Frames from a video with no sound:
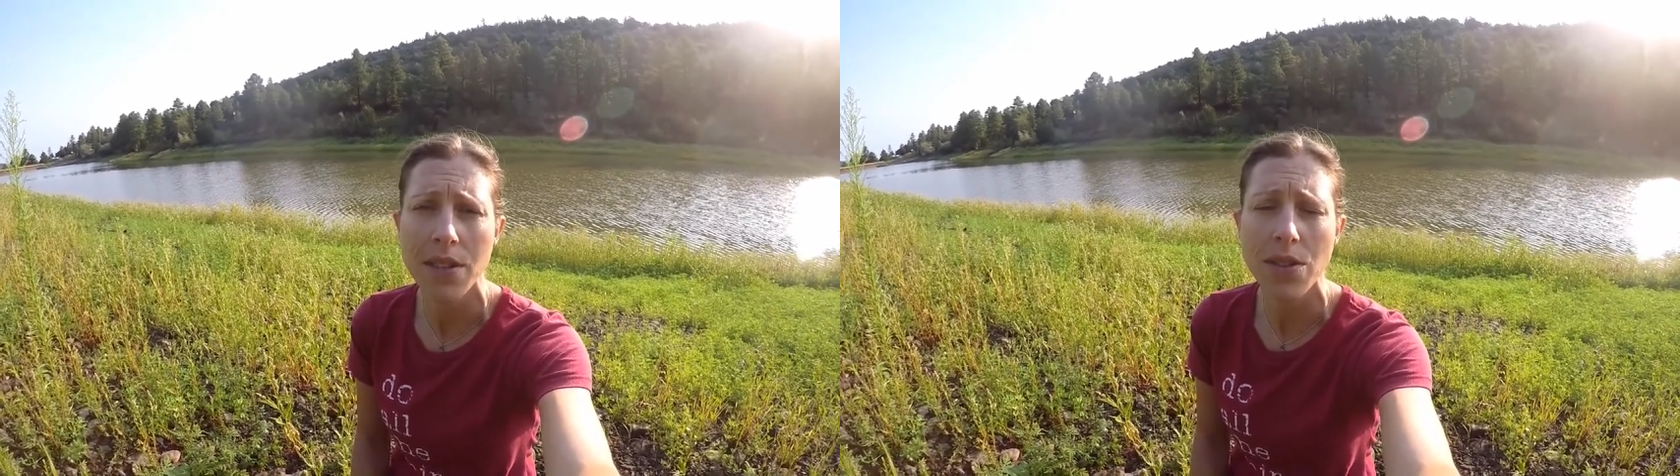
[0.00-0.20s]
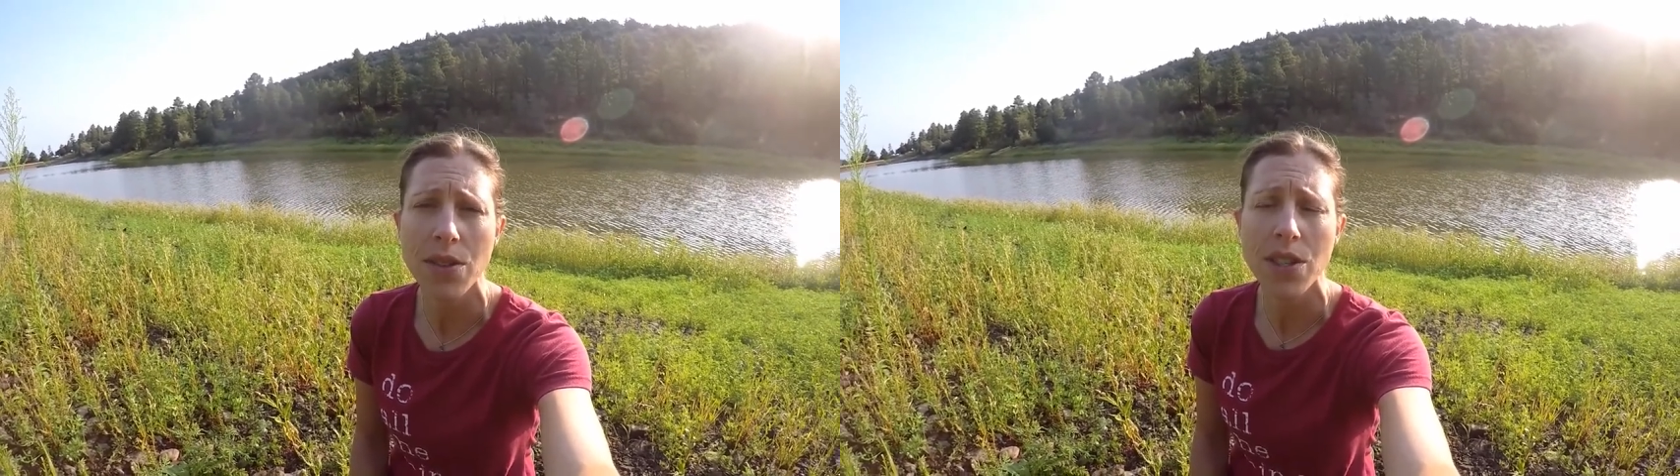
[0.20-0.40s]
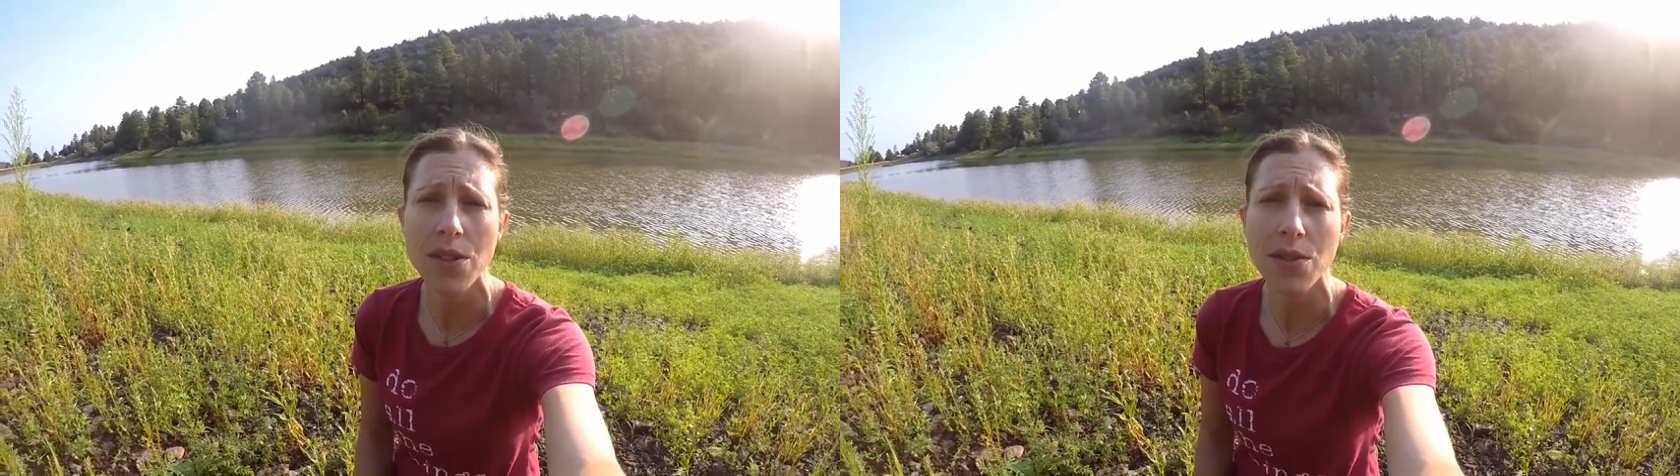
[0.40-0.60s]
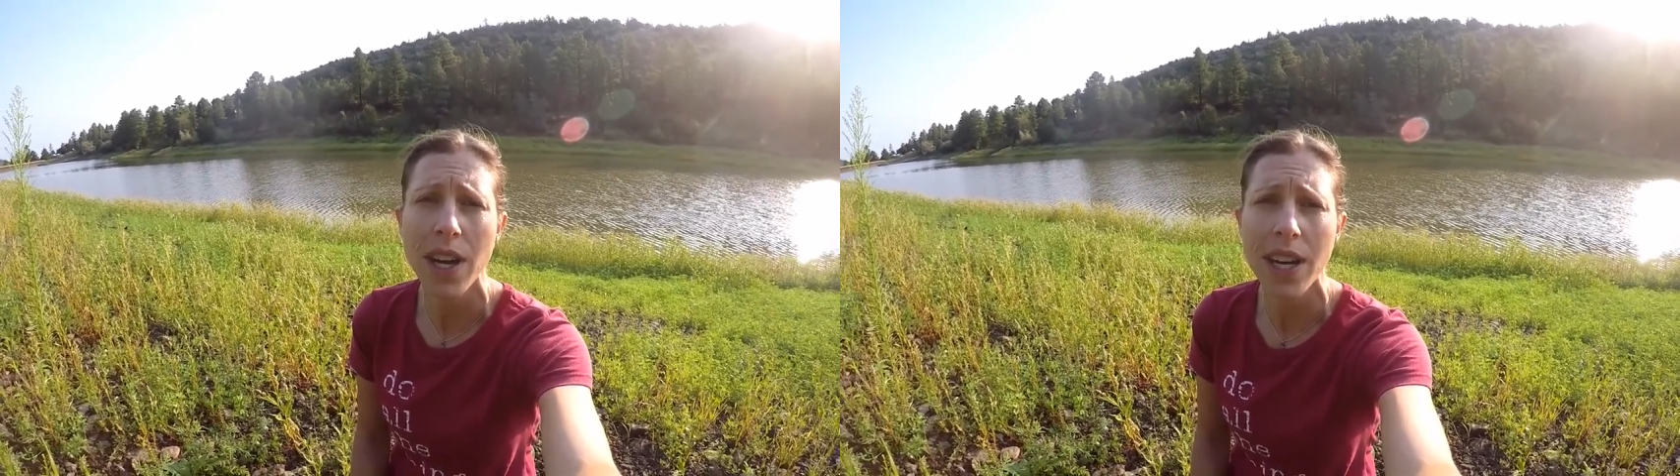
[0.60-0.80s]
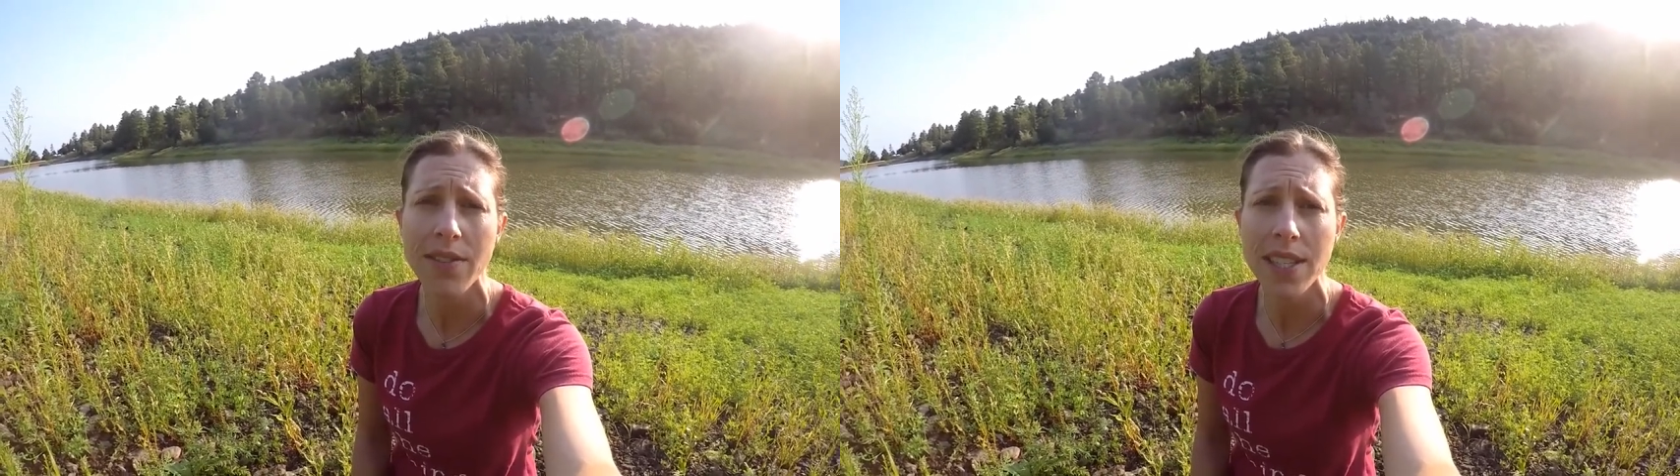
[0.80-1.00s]
Arizona, so
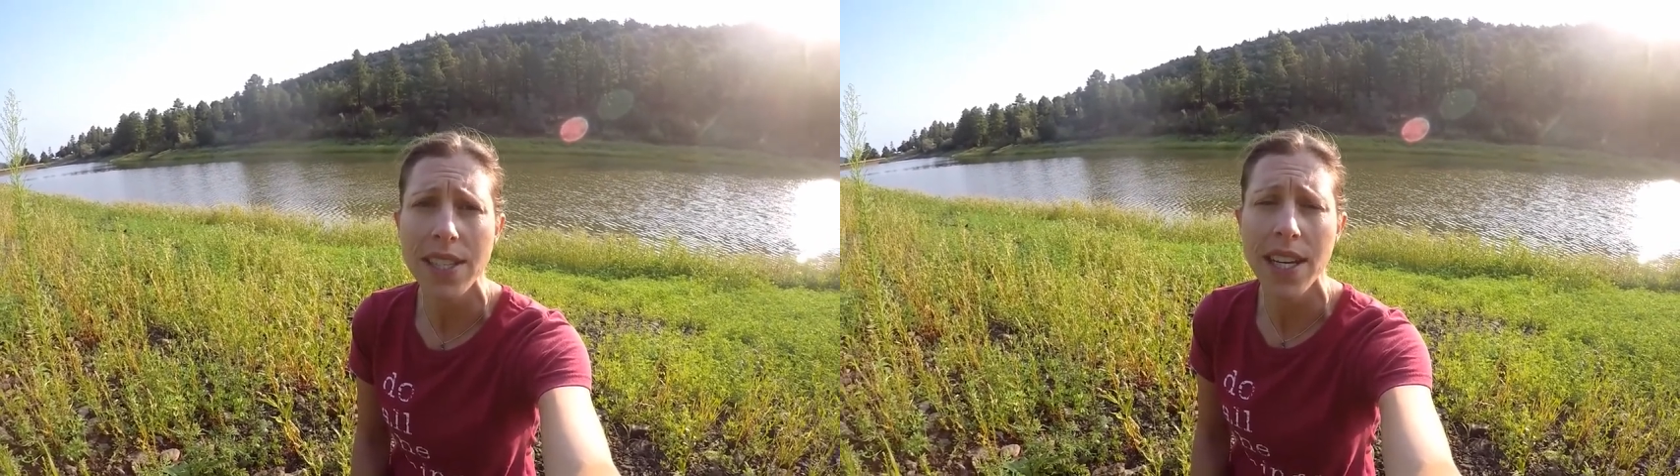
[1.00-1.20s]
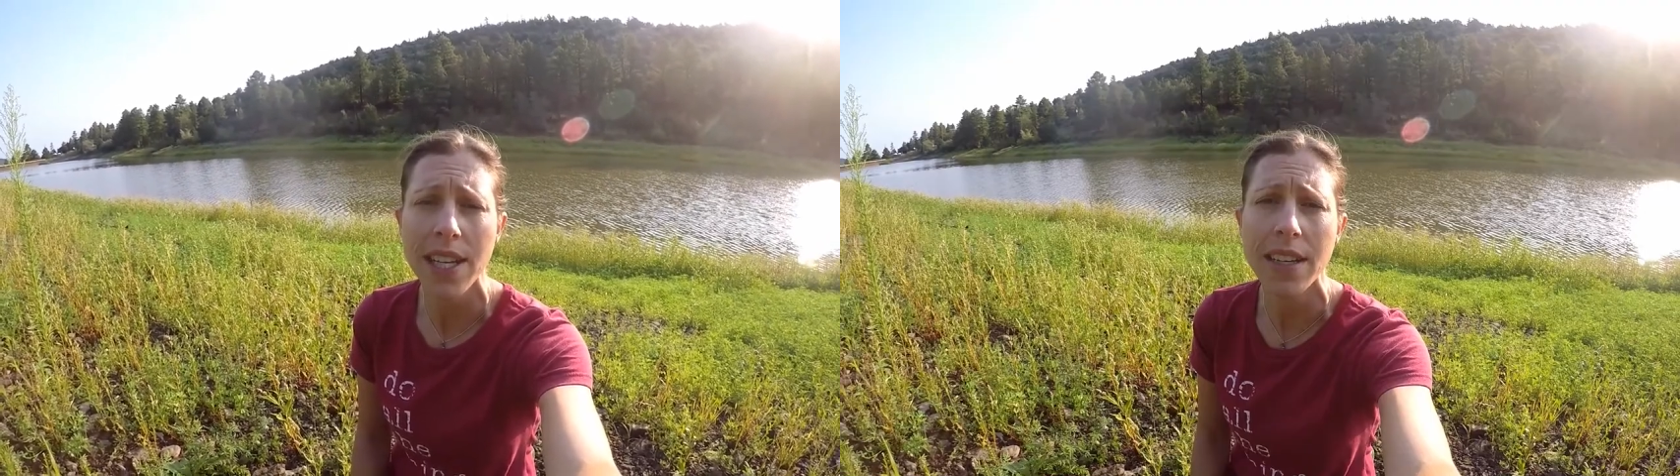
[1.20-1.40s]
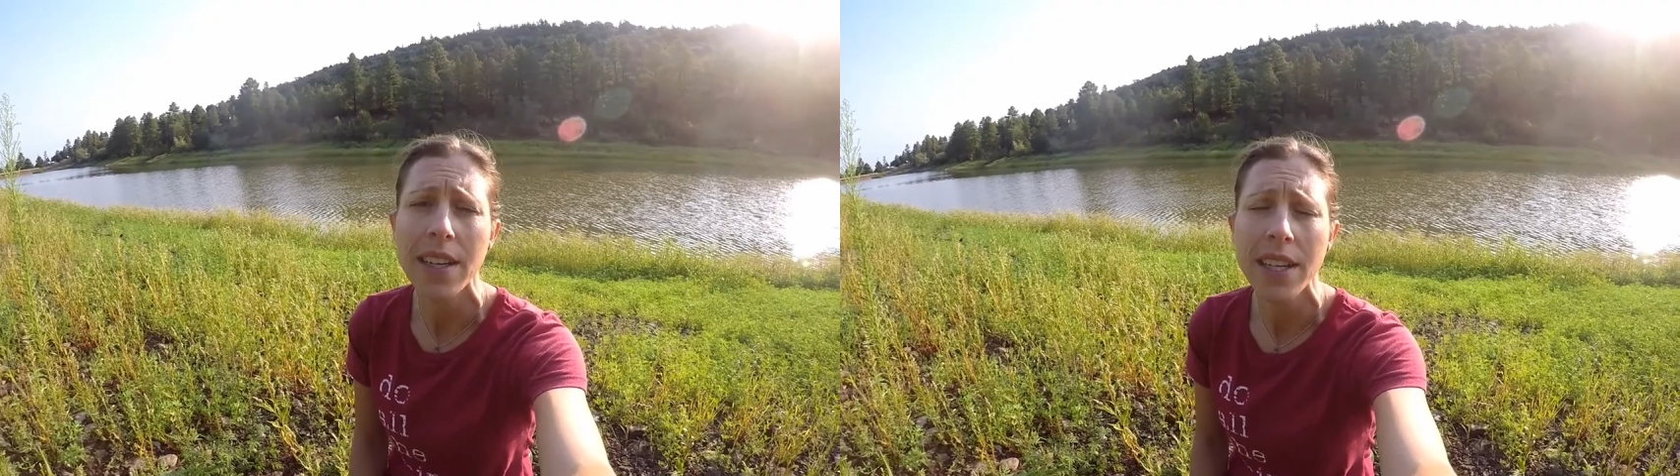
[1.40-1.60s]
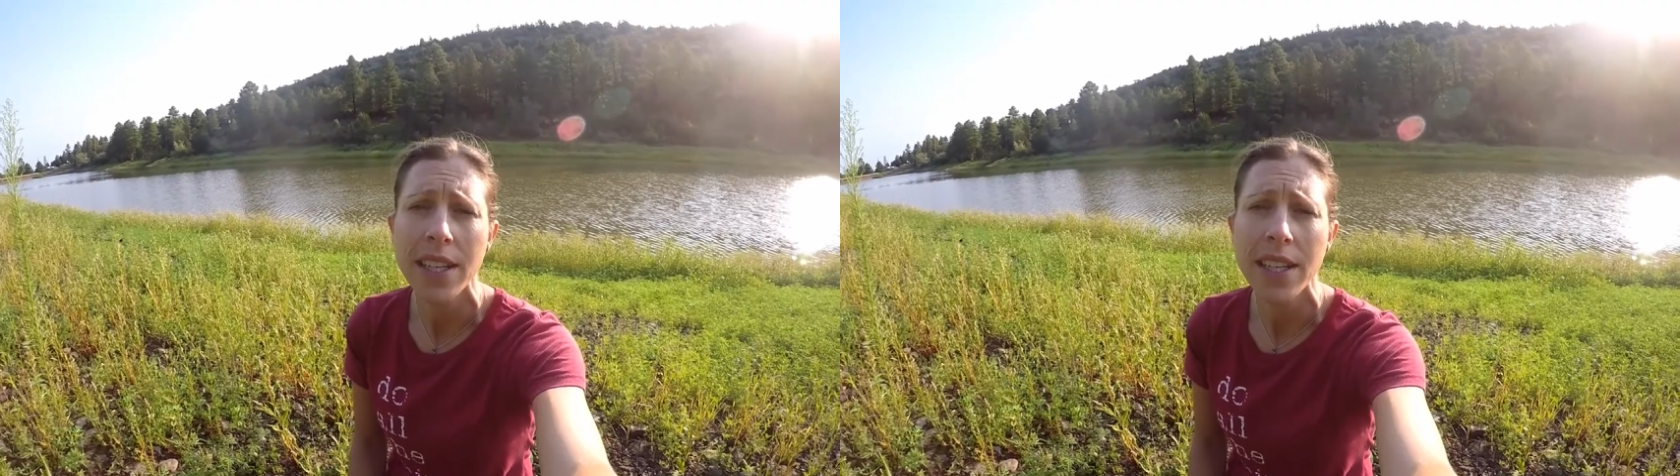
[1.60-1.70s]
kind of exciting